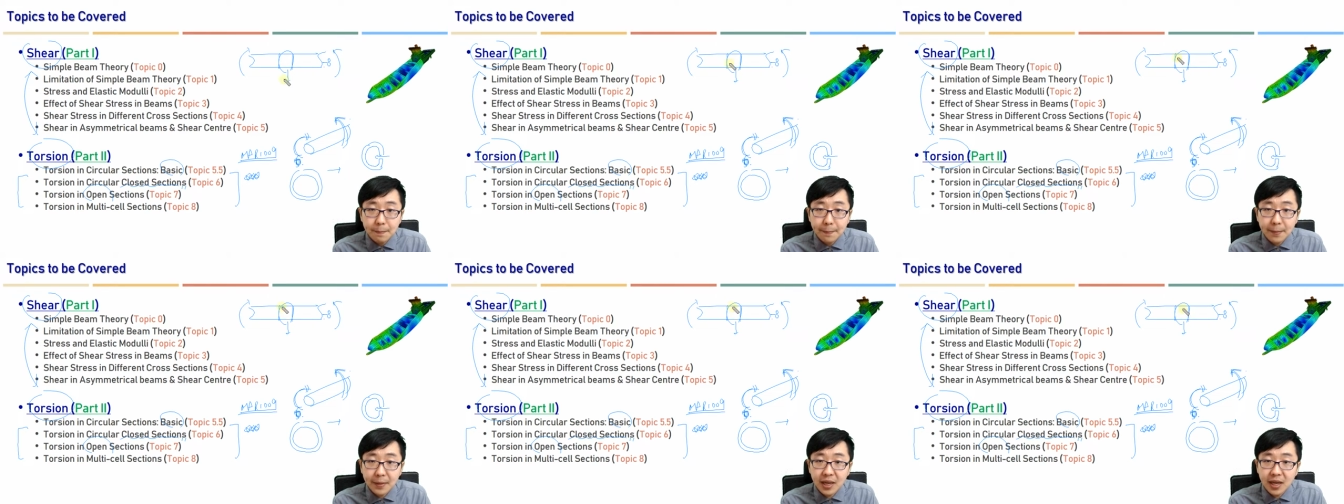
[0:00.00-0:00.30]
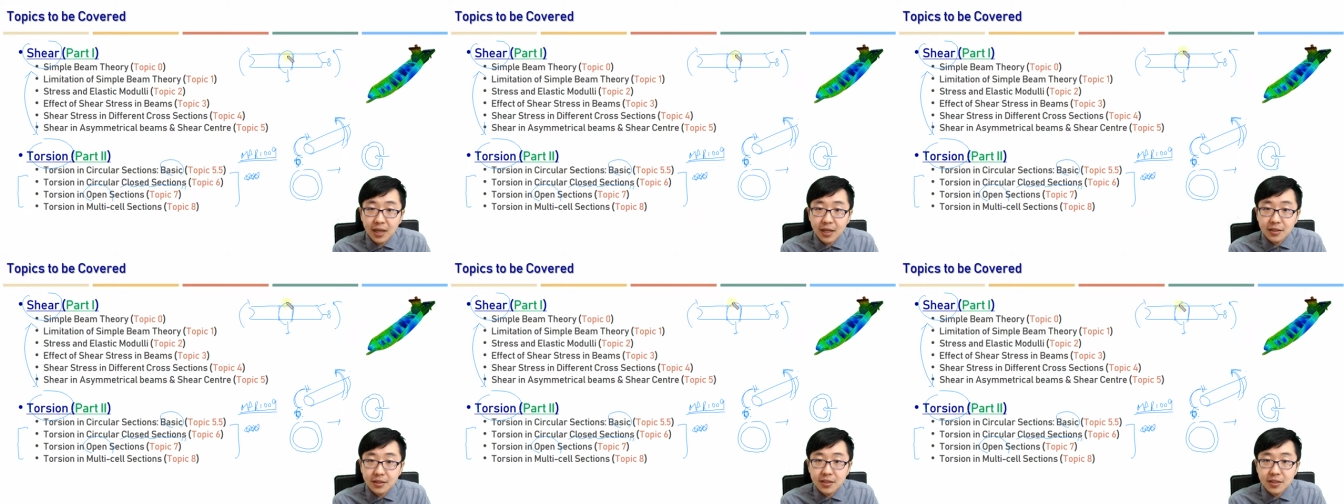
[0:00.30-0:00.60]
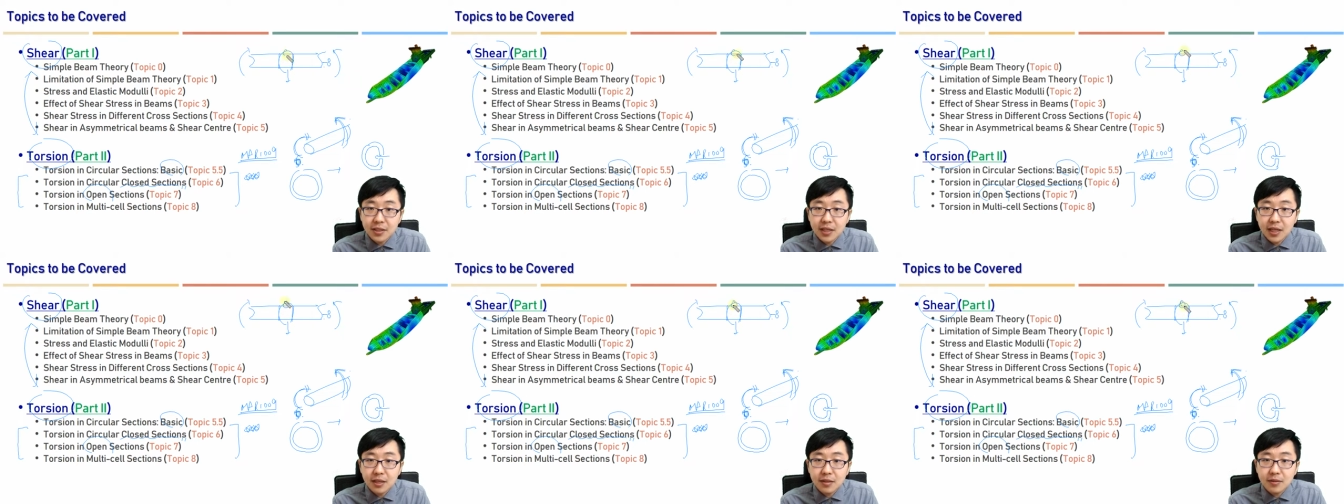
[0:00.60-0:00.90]
at the
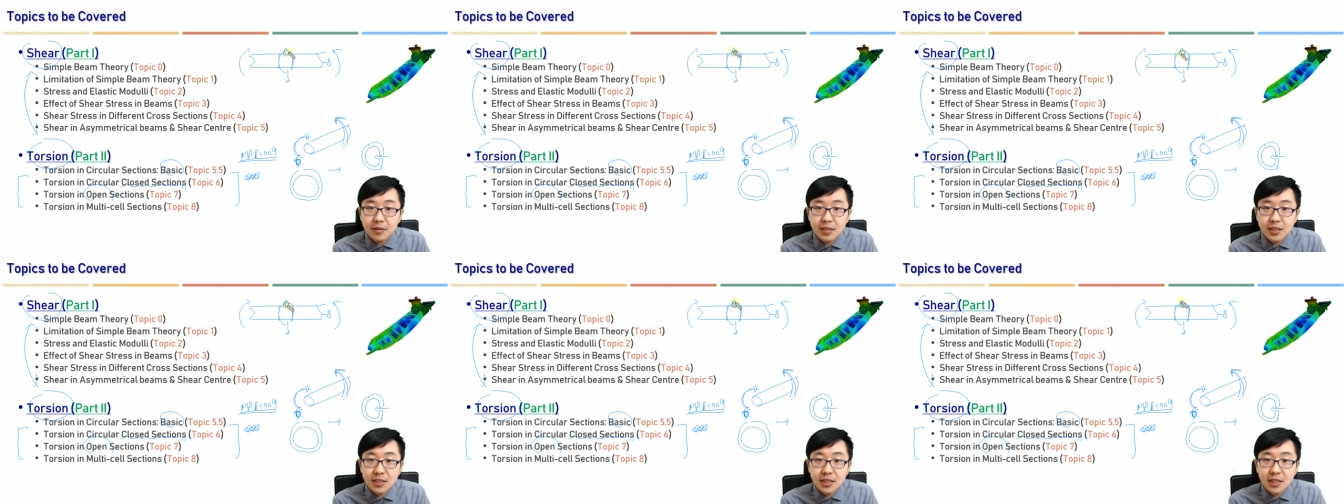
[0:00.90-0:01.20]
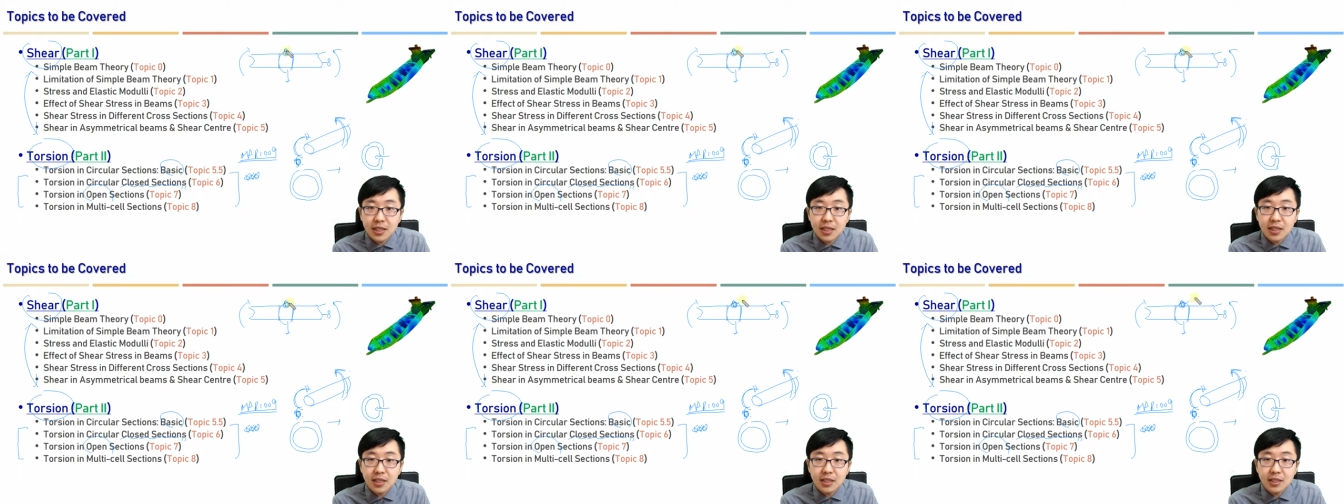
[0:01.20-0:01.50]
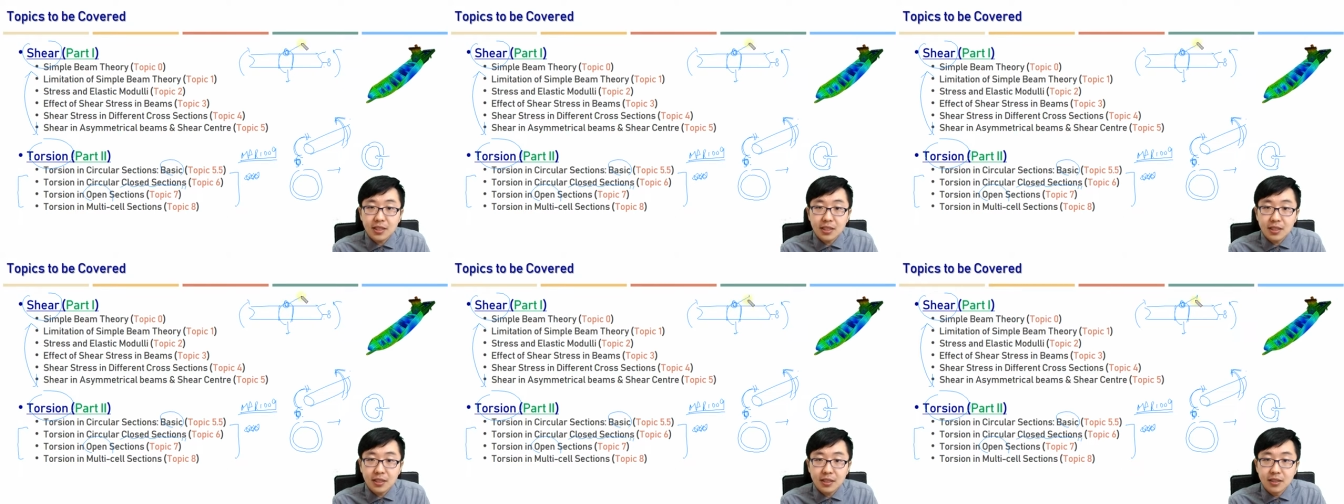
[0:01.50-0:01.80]
deck
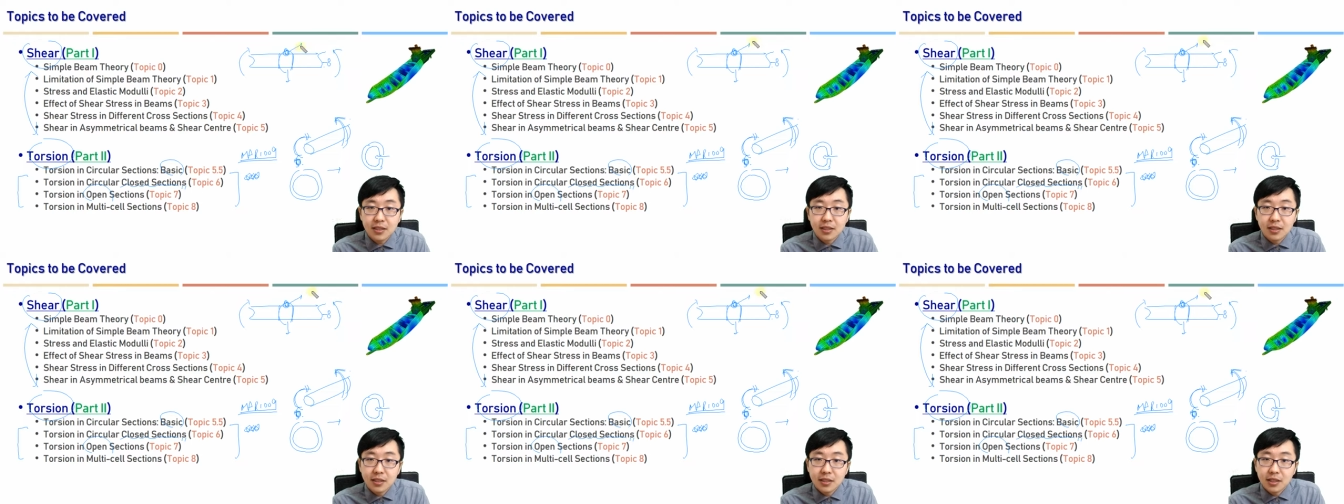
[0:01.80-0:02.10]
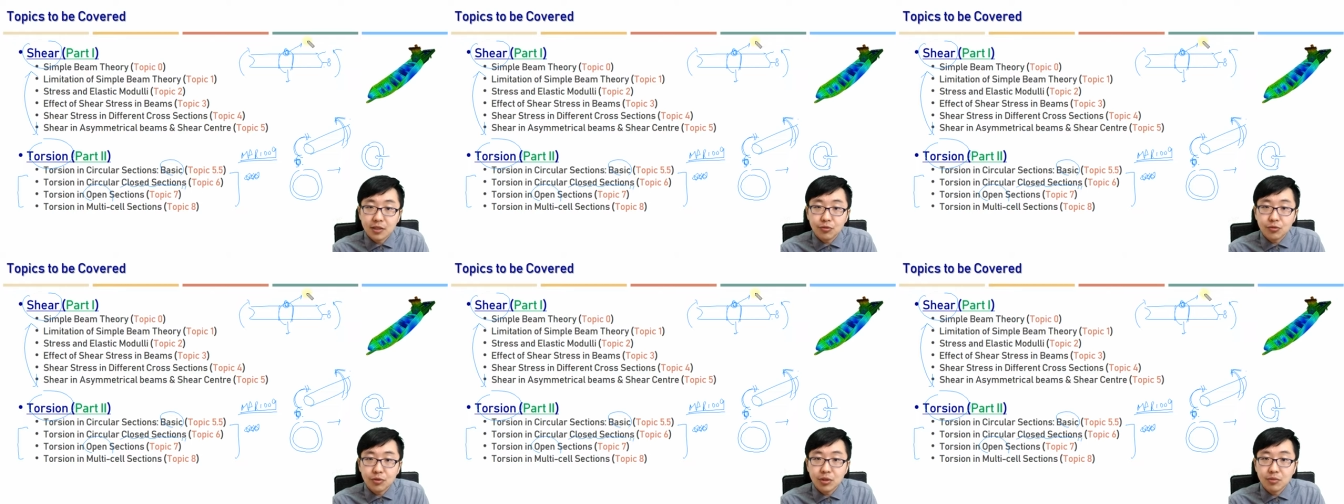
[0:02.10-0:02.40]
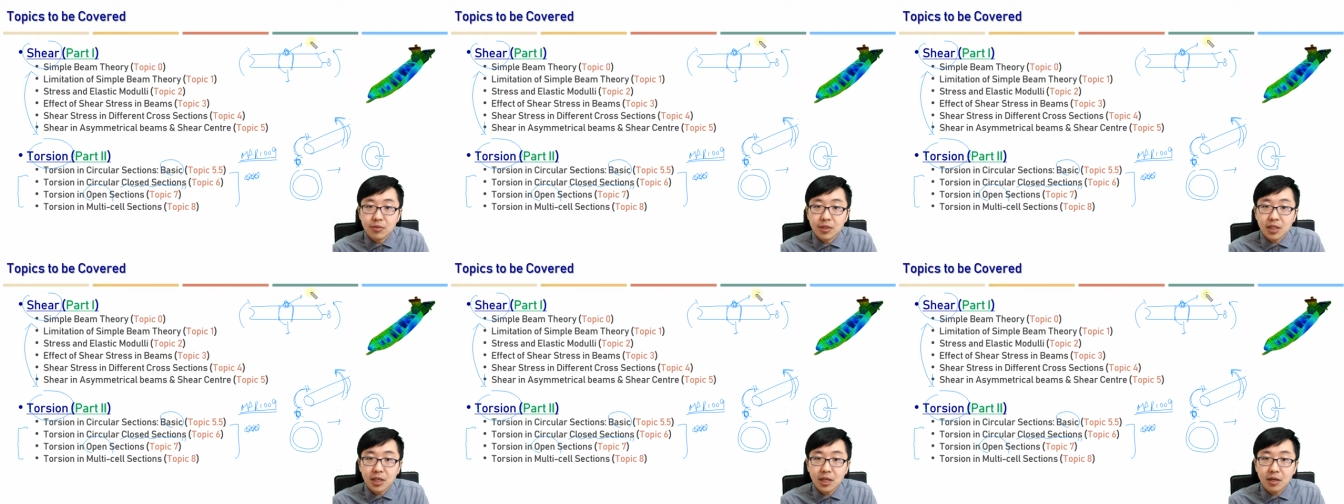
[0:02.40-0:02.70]
side it will
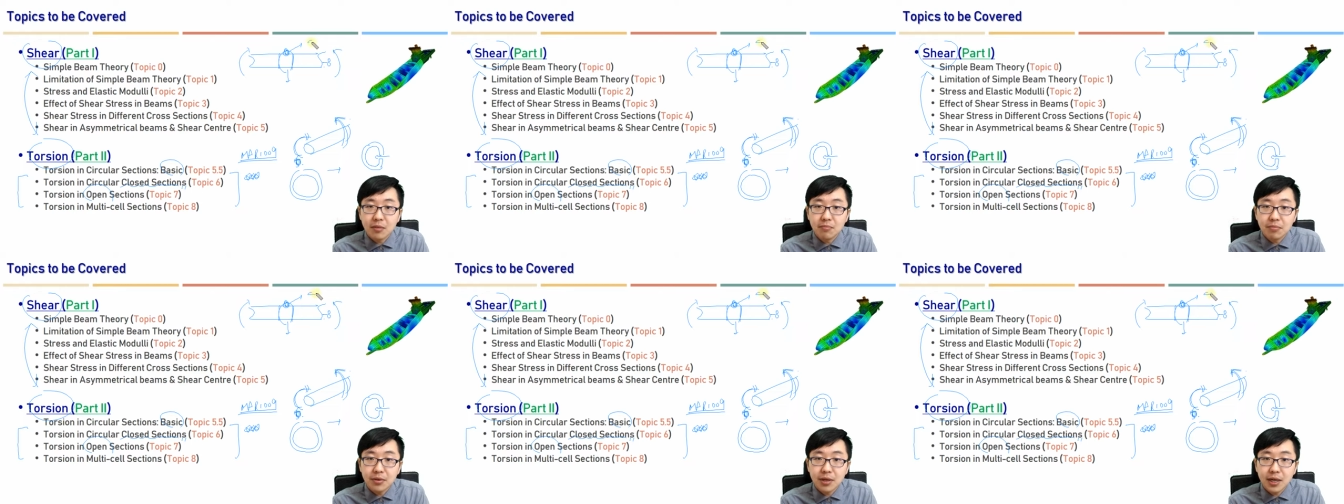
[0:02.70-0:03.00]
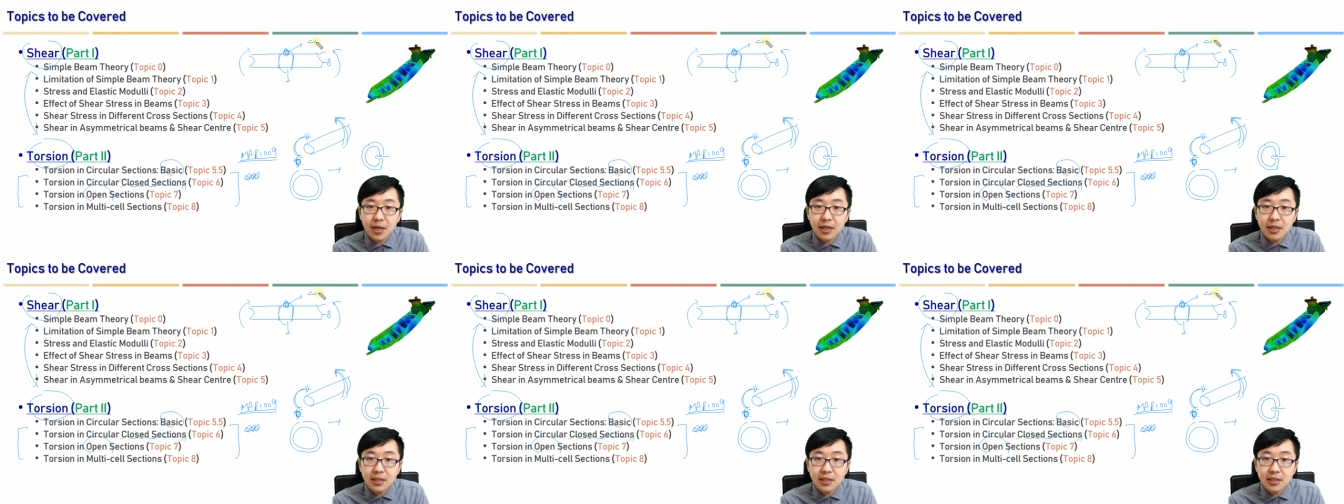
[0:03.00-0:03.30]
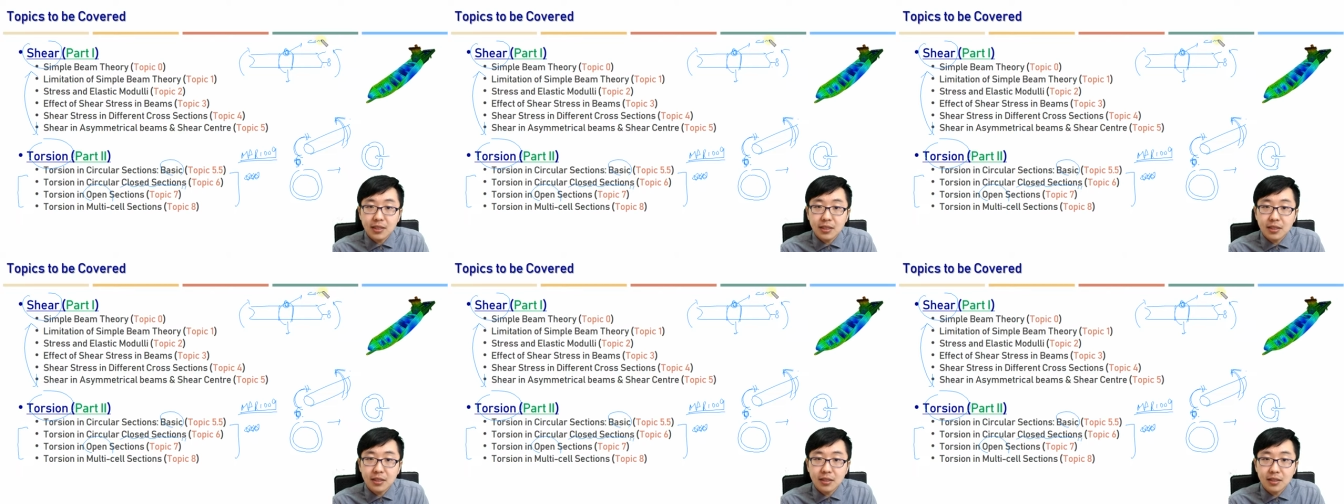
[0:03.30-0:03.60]
be
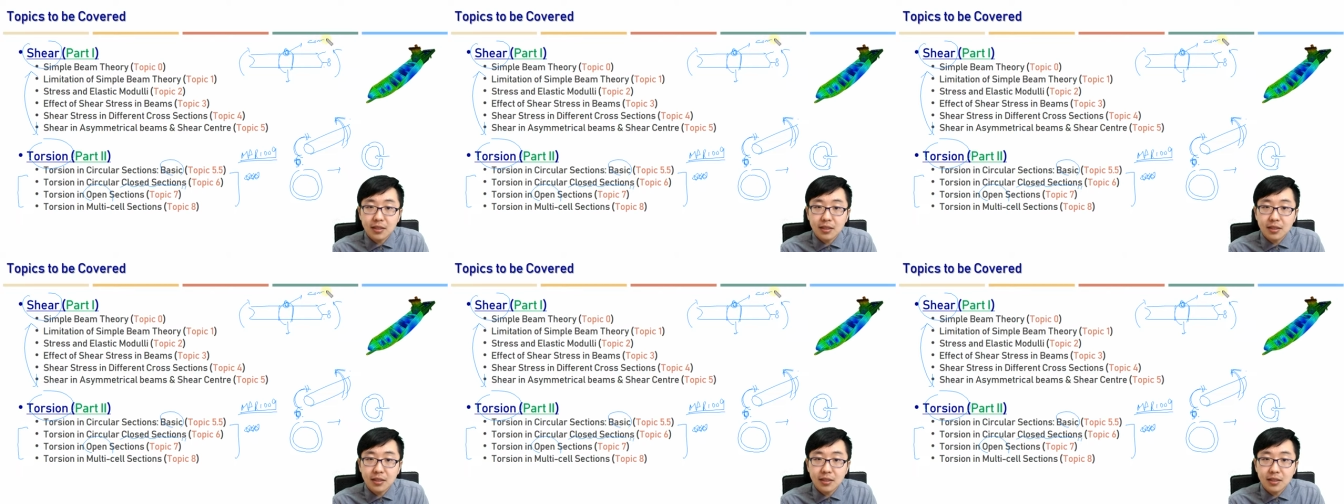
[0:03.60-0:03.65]
compressed,